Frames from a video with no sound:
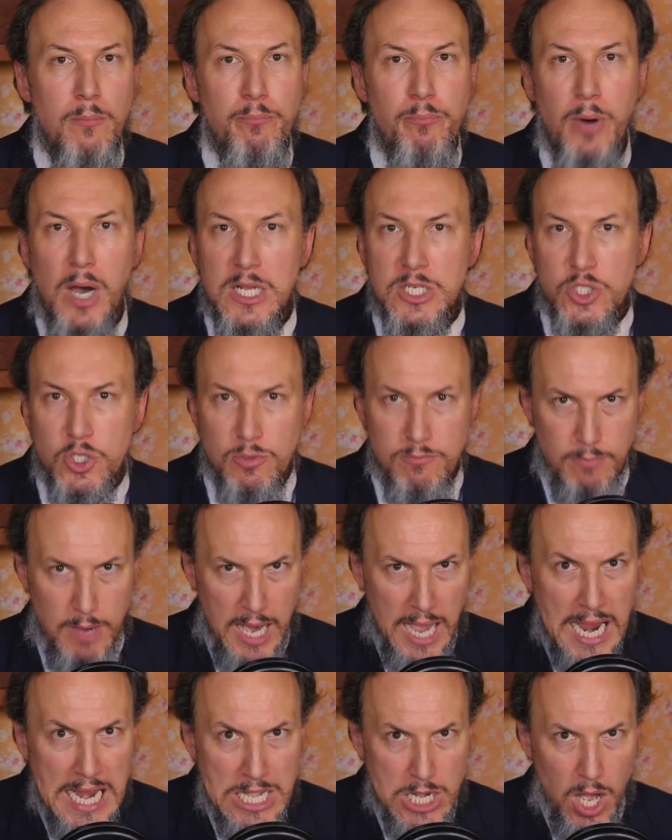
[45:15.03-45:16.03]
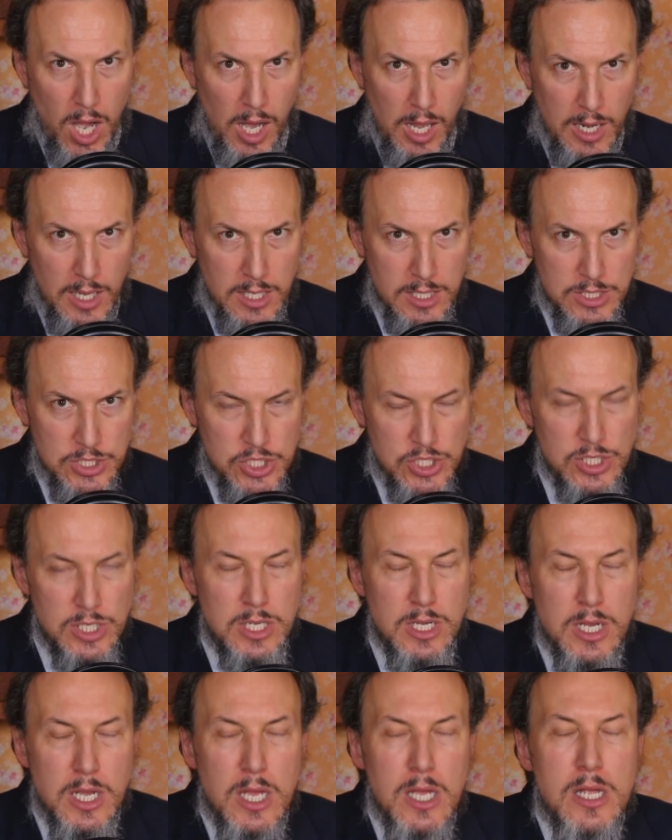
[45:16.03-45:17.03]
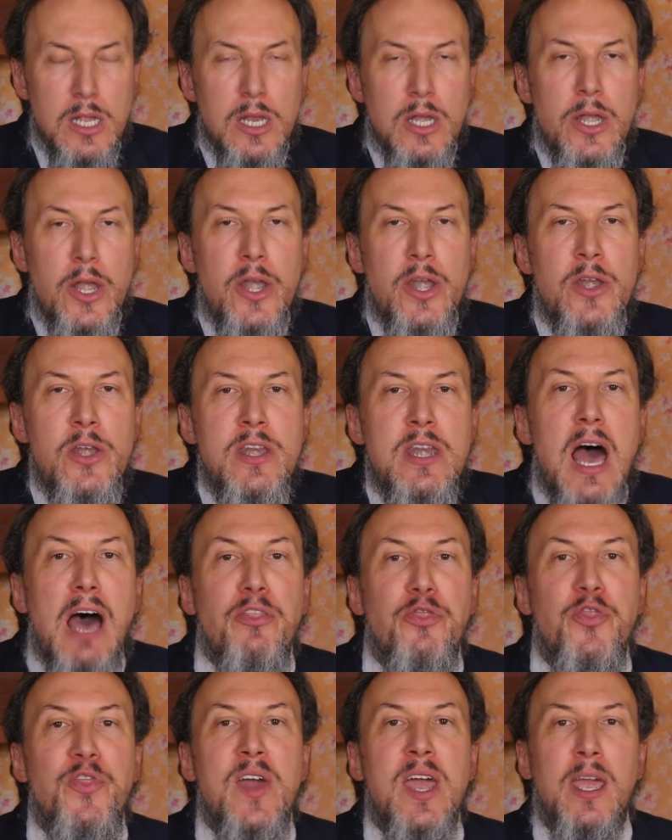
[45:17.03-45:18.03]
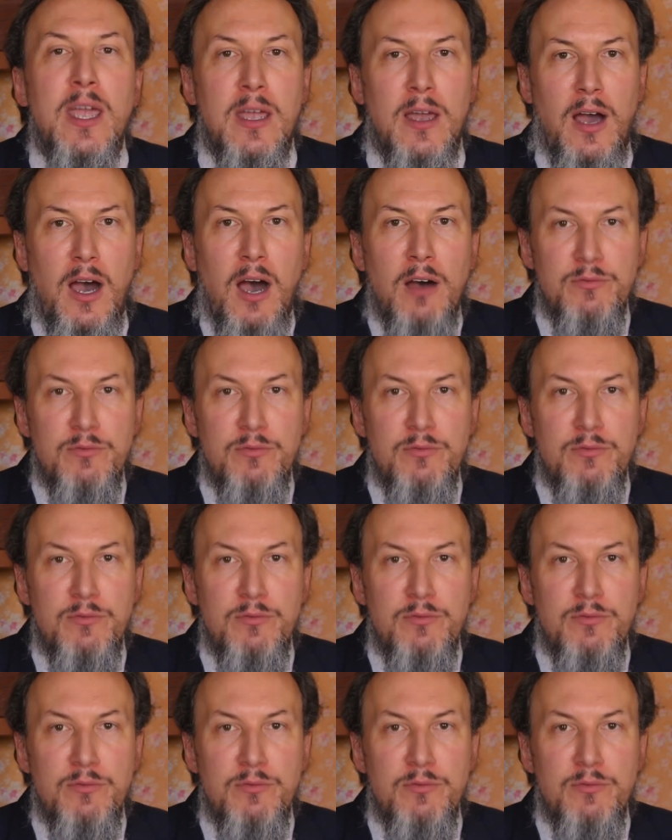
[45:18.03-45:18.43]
But to my knowledge, nothing